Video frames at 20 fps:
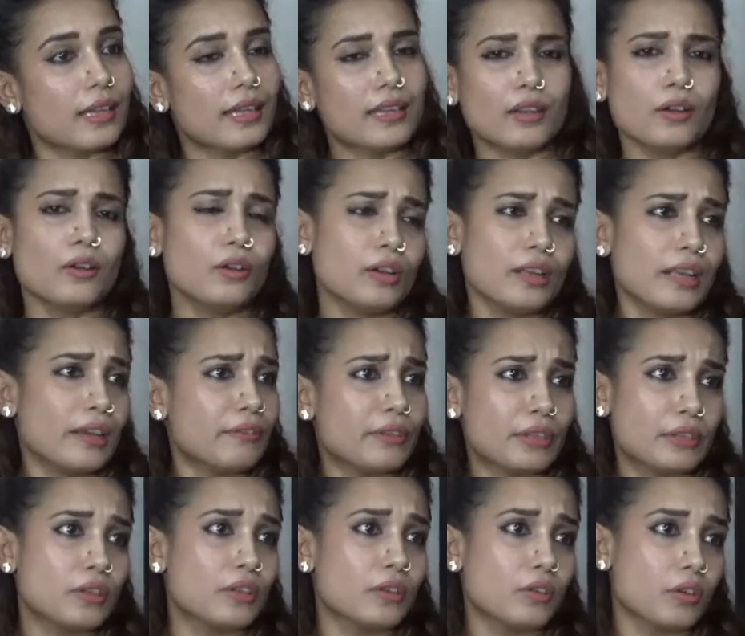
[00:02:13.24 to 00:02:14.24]
mm-hmm. and all
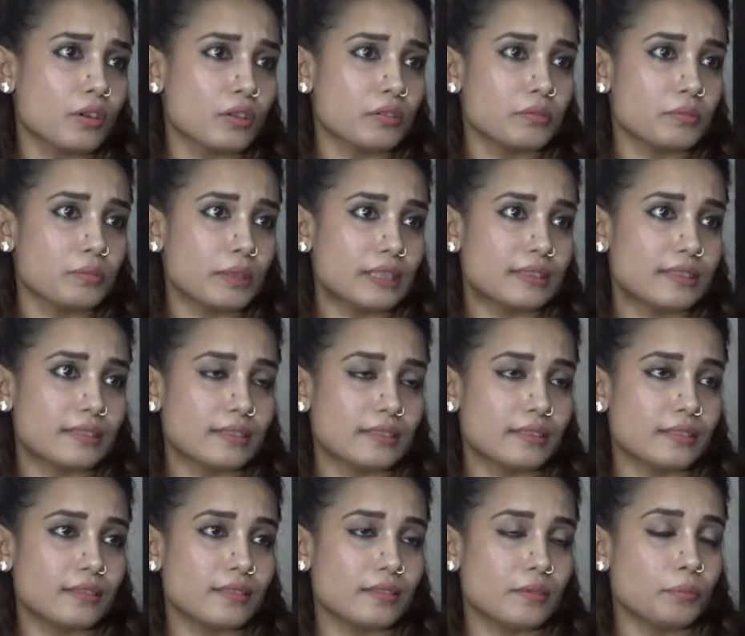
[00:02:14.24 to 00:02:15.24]
everything cotton
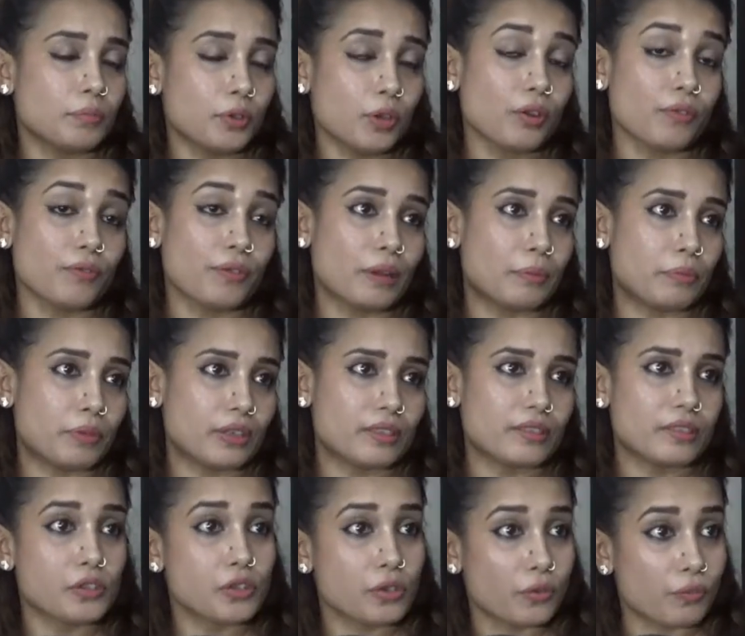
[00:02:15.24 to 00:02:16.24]
based and okay. pure
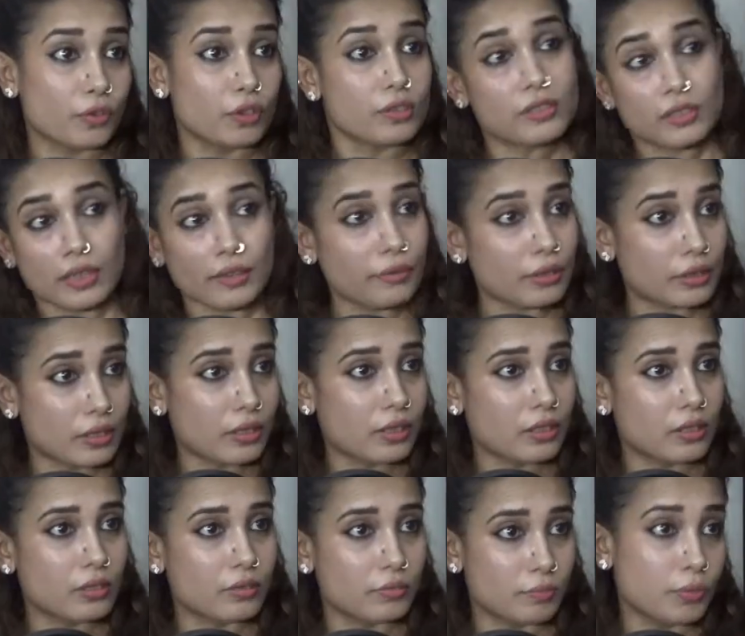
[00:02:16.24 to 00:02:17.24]
fabrics, mm-hmm. chiffons, so
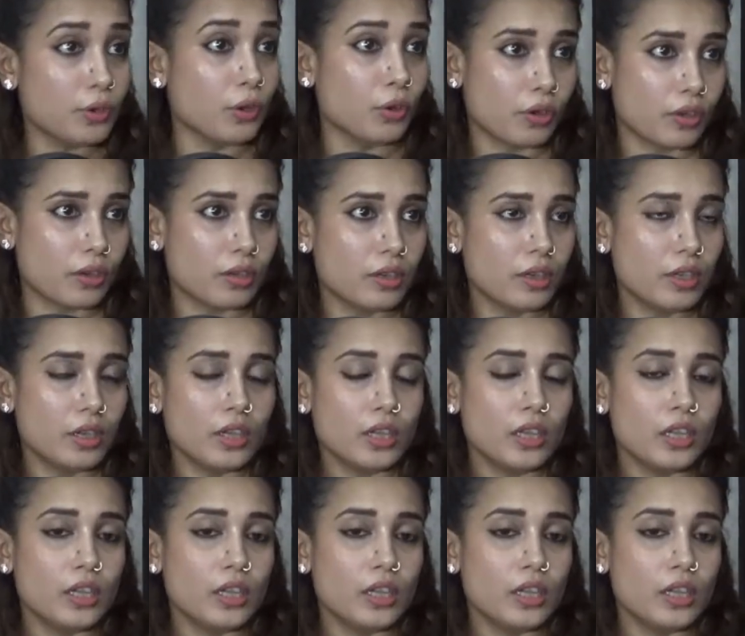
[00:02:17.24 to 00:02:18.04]
everything pure.